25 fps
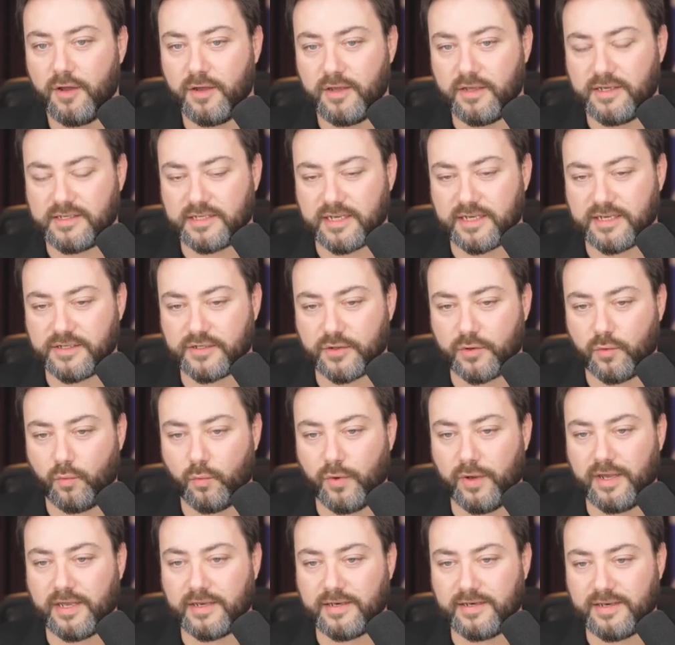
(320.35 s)
He says,
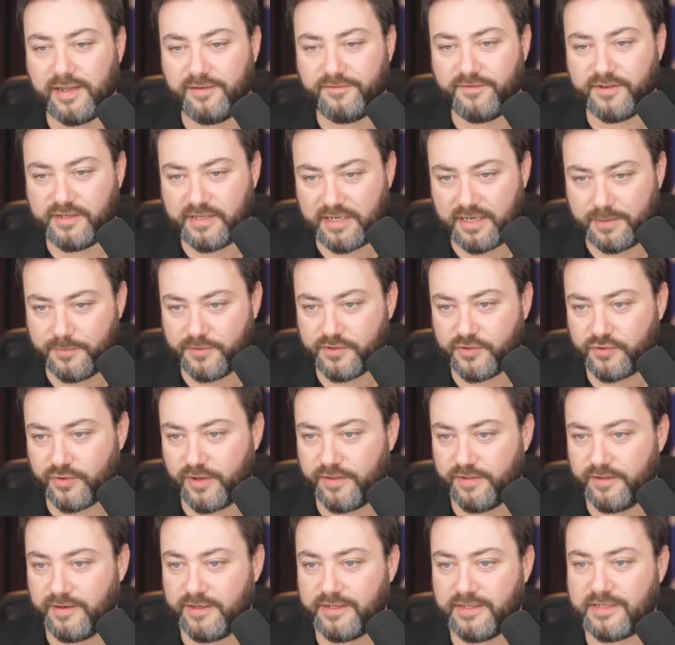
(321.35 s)
we can never
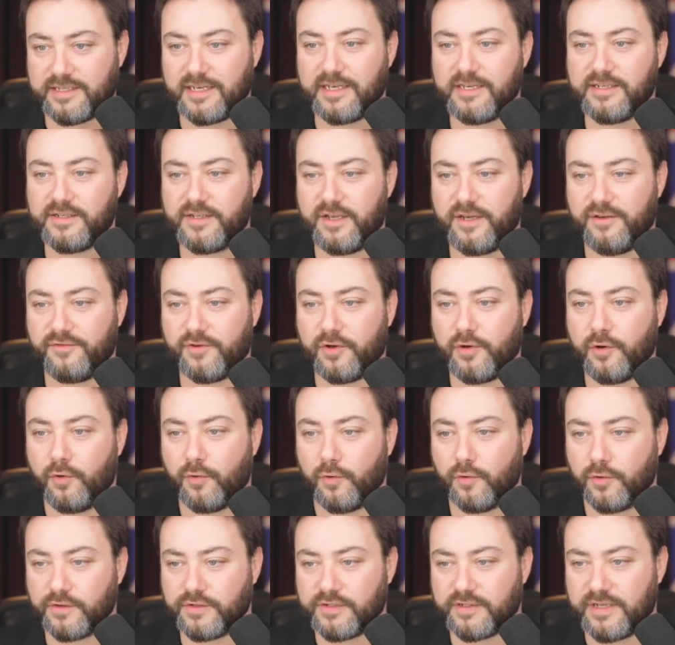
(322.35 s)
demonstrate the necessity of a
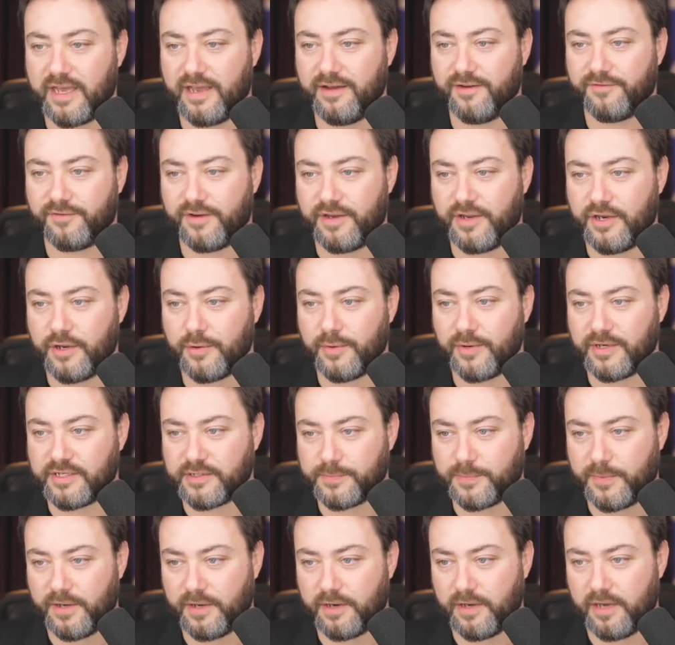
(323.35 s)
cause to every new
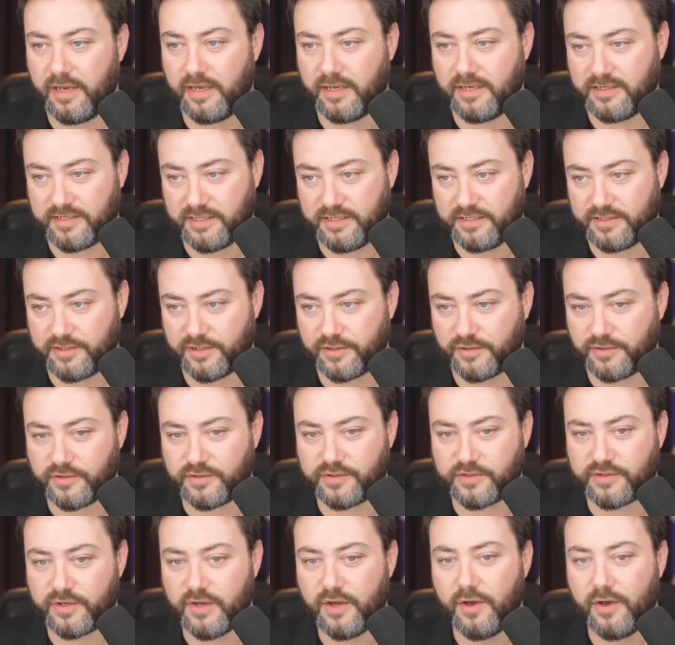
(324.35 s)

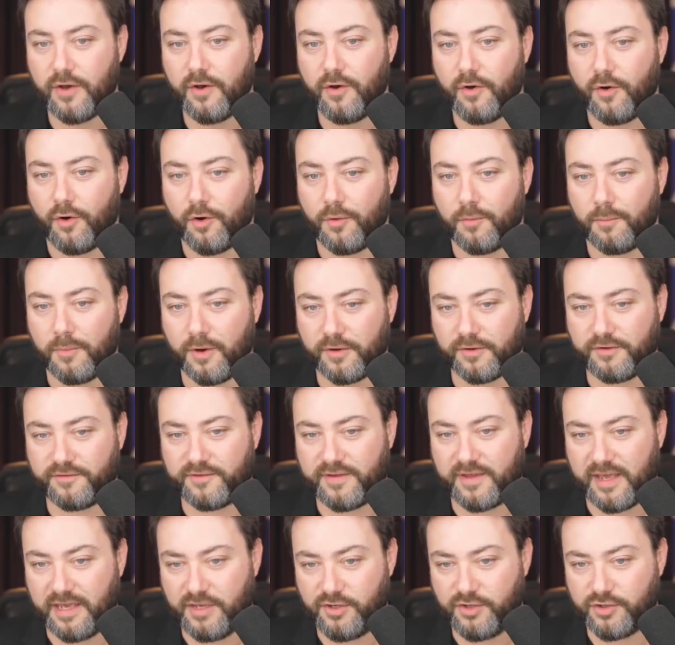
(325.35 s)
existence or
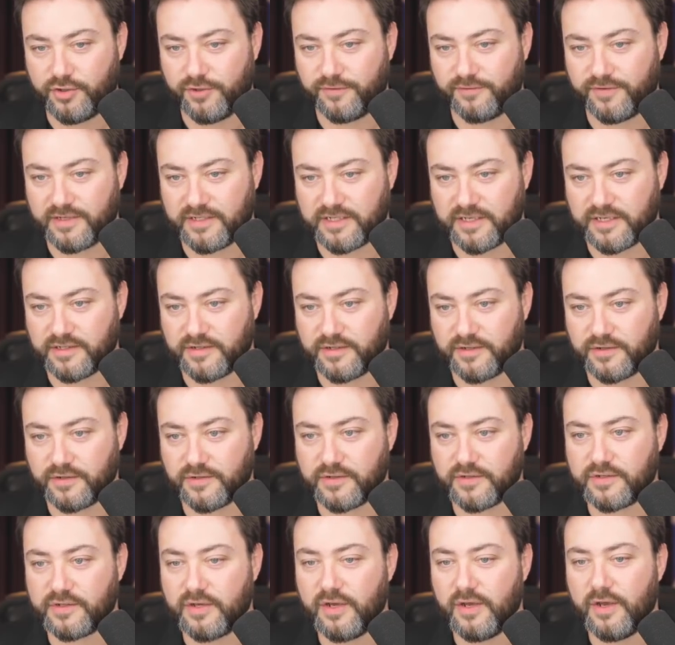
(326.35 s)
modification of
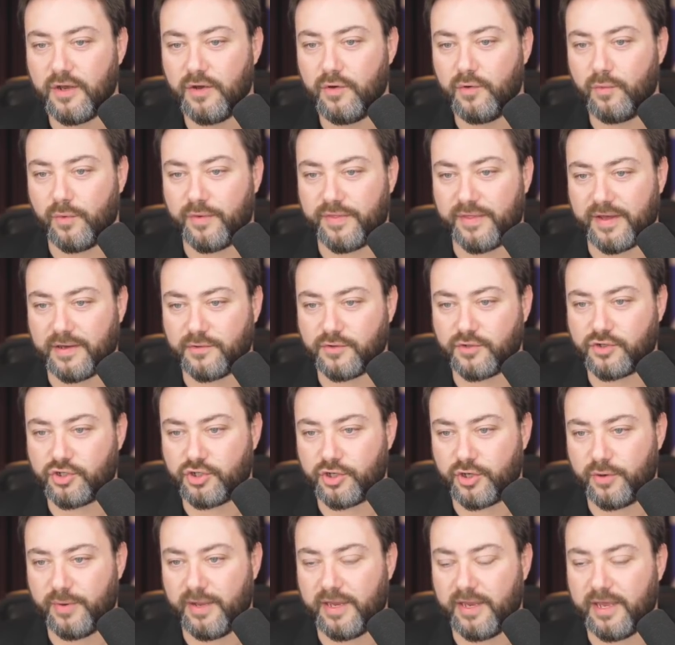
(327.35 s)
existence, without
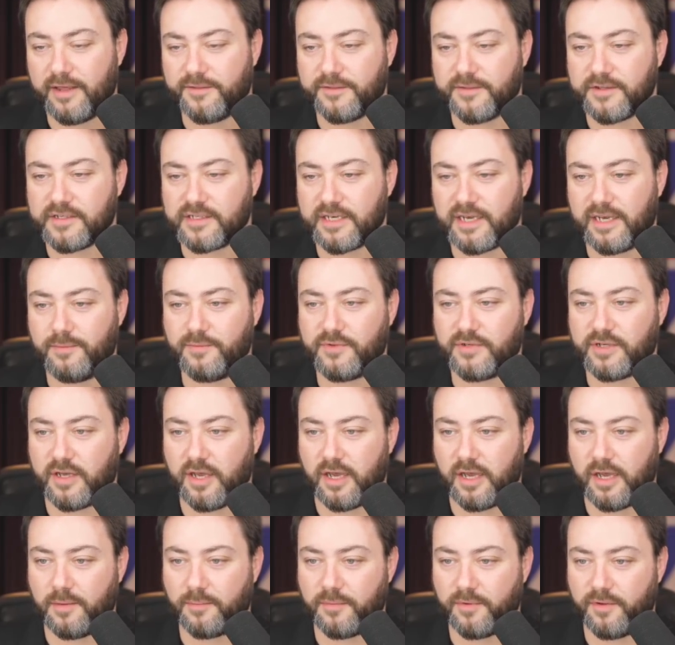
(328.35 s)
showing at the same
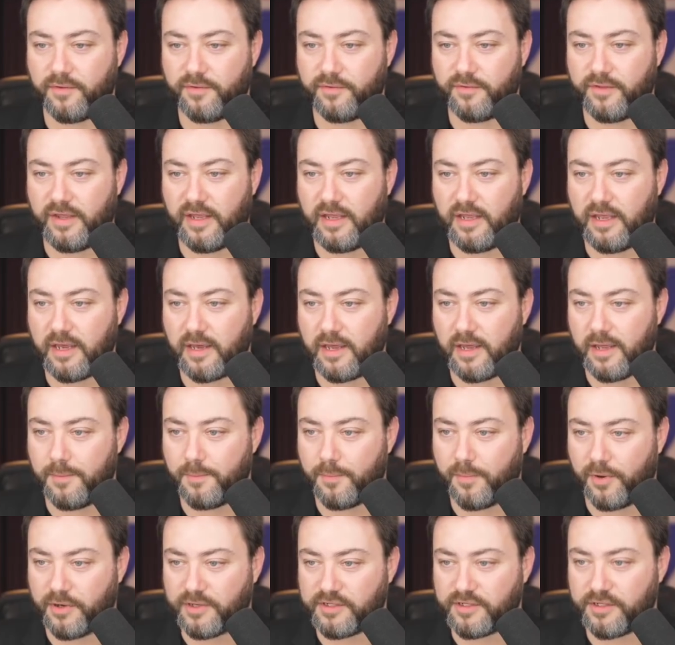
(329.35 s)
time the
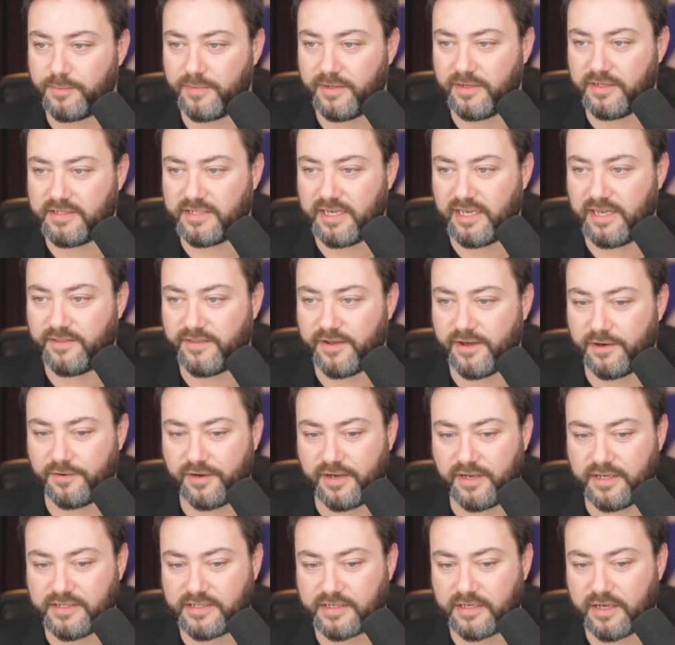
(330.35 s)
impossibility there
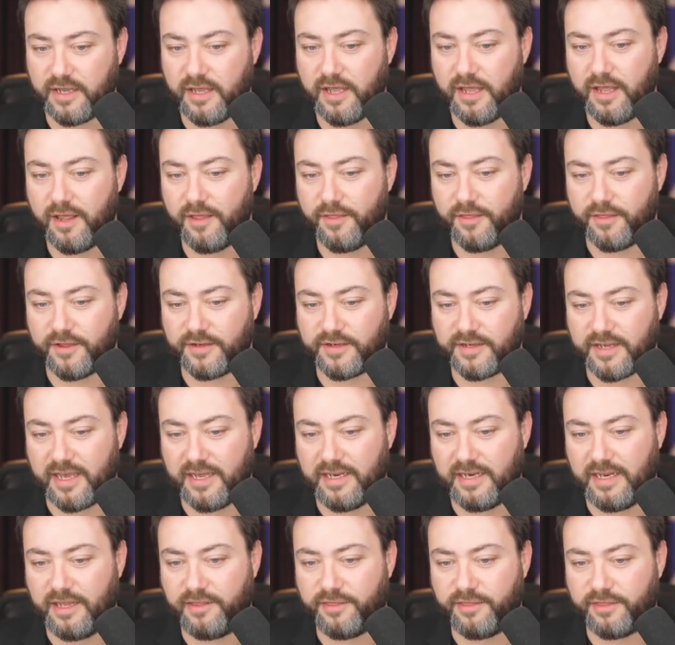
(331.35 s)
is that
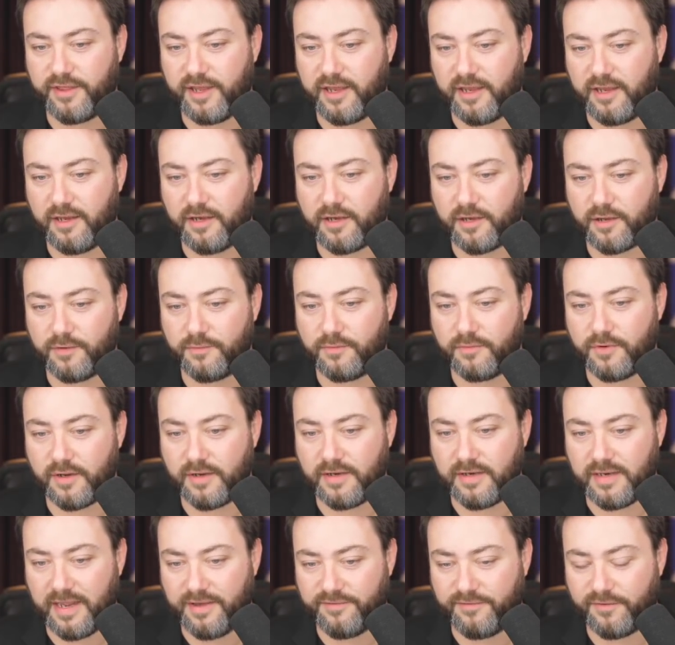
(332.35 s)
anything can
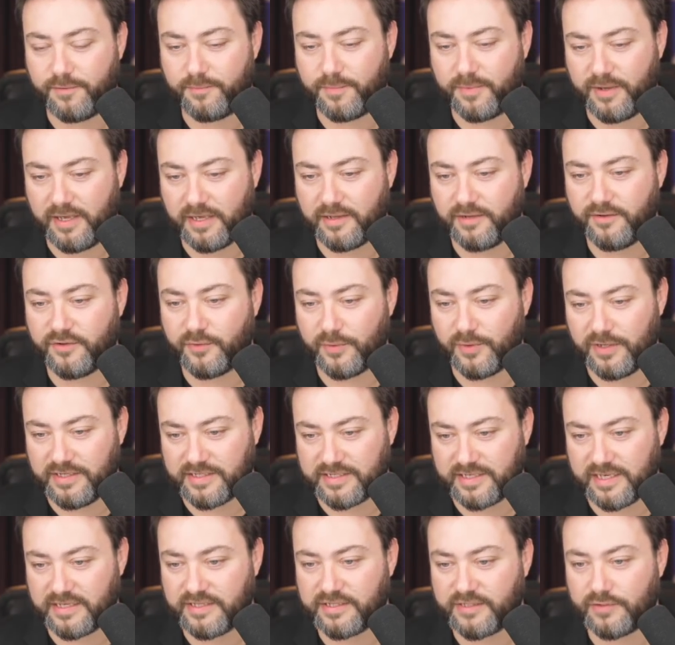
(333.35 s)
never begin to
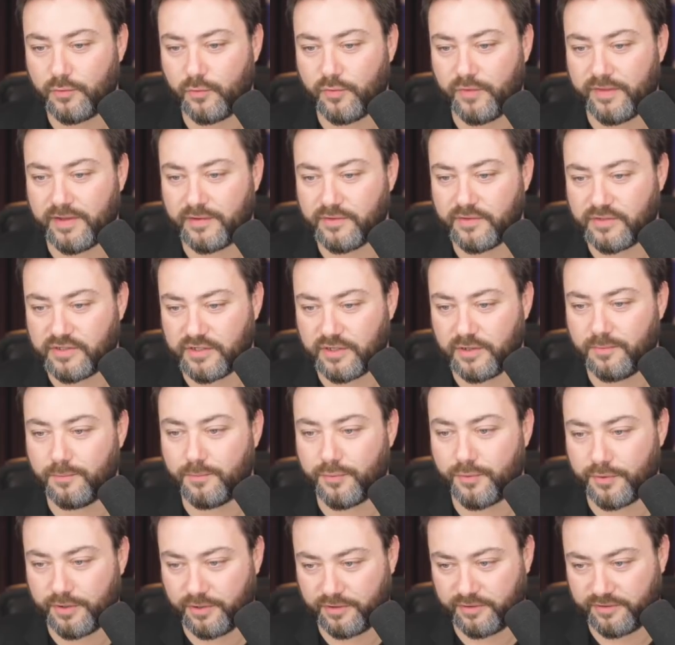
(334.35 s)
exist without some
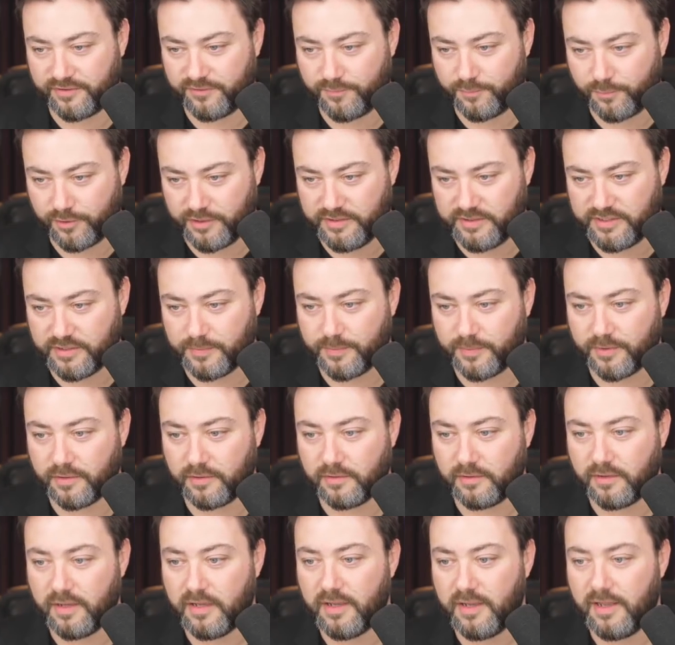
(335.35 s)
productive
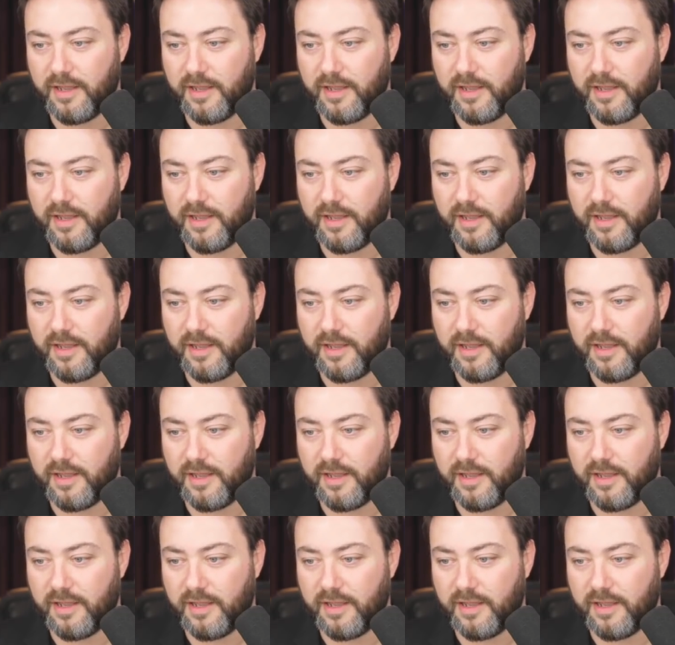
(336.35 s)
principle,